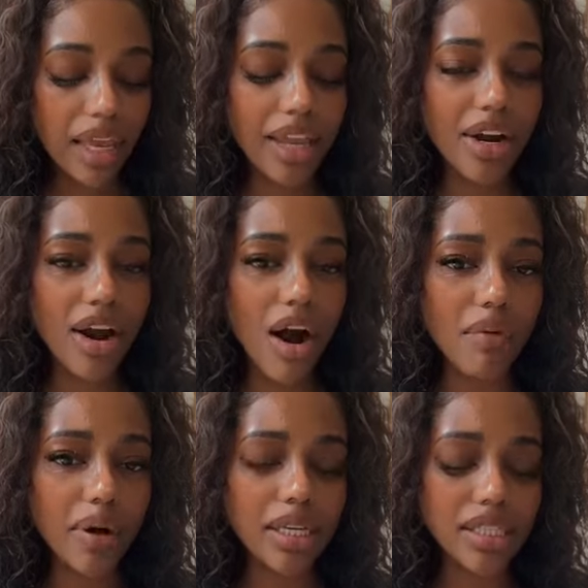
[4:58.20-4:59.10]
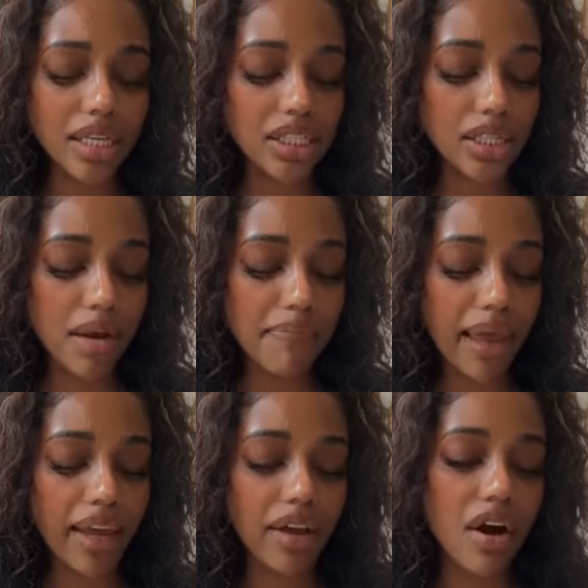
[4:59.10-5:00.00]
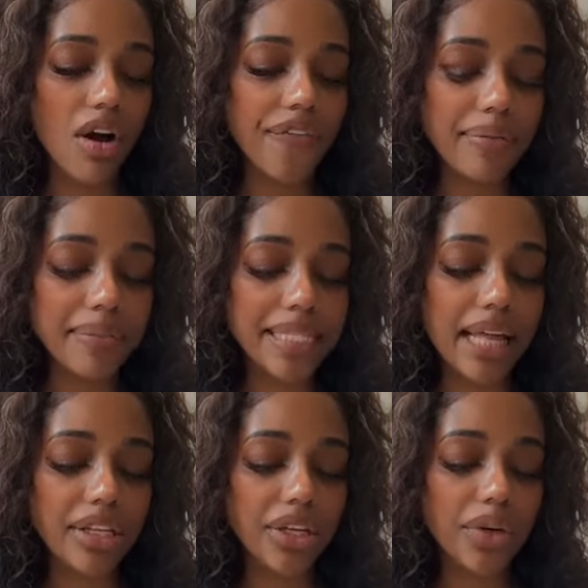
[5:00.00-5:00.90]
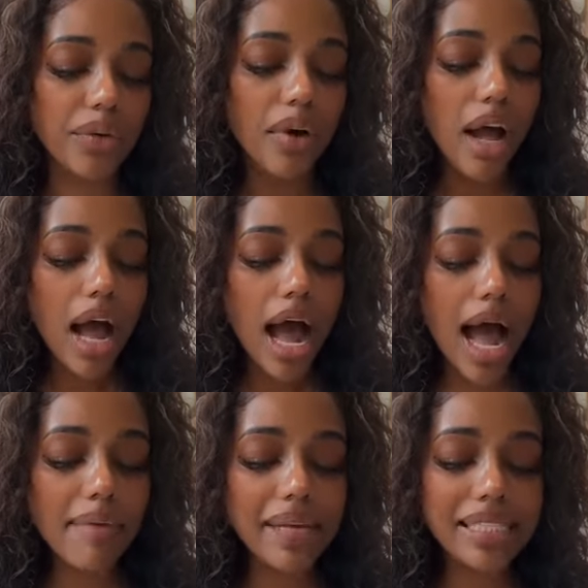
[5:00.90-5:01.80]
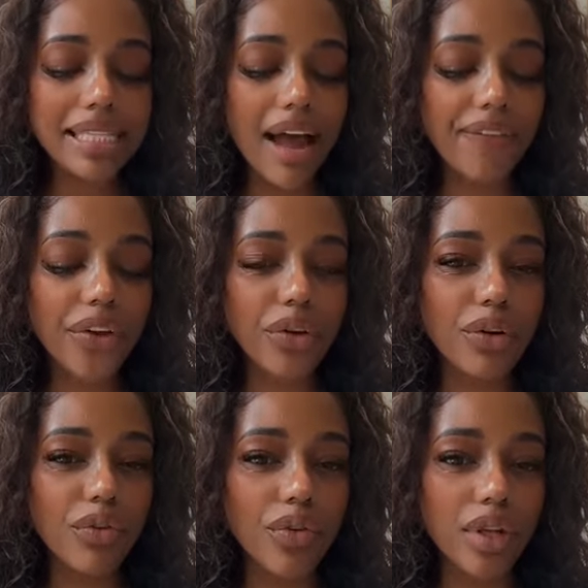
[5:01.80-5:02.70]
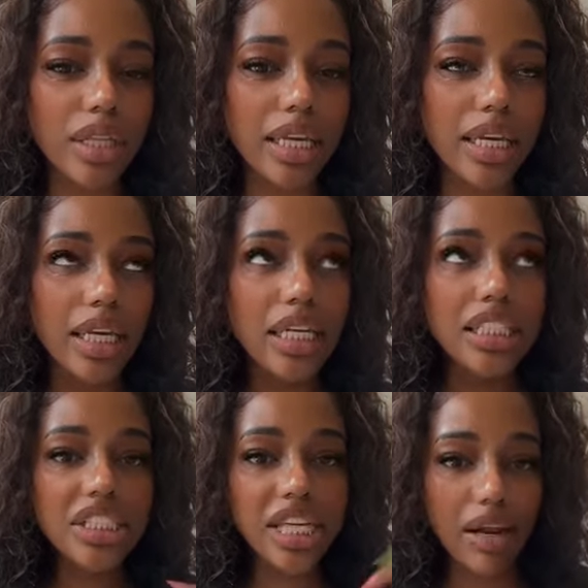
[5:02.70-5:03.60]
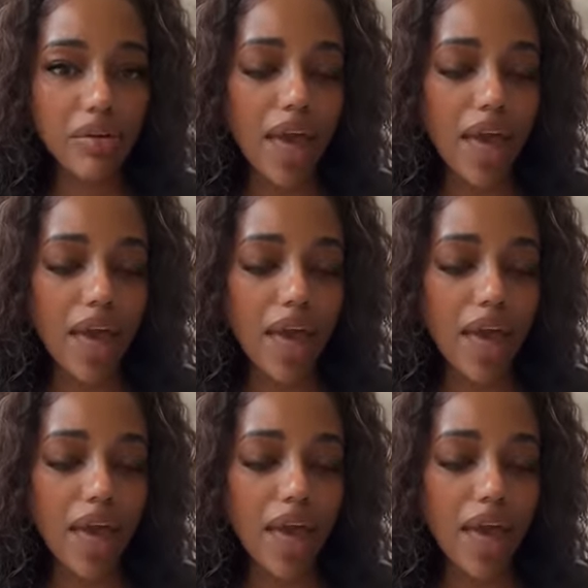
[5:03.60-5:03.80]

And your hard work is going to start paying off, I'm telling you. It's time for you to really channel